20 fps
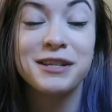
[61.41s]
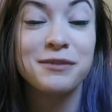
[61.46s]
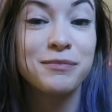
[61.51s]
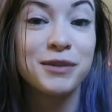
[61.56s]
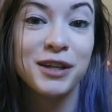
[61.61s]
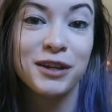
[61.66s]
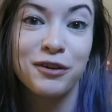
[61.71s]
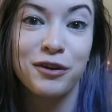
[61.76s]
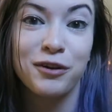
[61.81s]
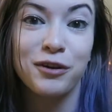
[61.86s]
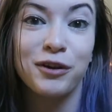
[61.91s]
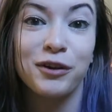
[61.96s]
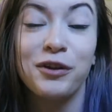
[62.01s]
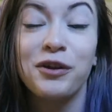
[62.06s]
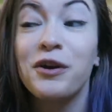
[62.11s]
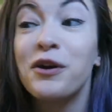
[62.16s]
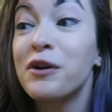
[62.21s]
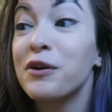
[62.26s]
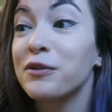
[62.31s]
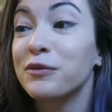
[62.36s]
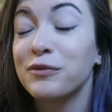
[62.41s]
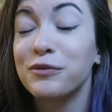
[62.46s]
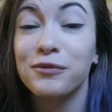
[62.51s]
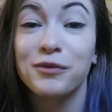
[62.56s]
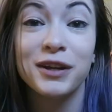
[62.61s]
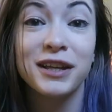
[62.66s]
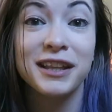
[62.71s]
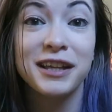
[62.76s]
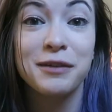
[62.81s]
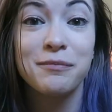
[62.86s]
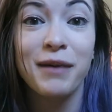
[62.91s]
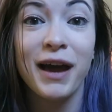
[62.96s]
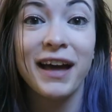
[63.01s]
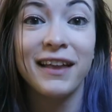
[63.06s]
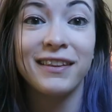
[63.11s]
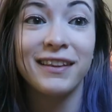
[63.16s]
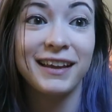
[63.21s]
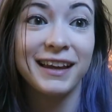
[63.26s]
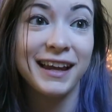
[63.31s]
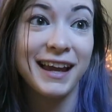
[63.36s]
to be a girl really
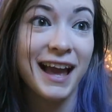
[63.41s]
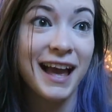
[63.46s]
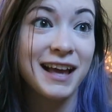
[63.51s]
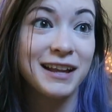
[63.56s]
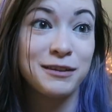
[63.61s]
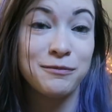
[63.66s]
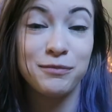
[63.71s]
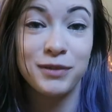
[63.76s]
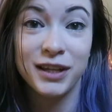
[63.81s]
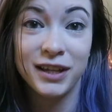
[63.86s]
badly, and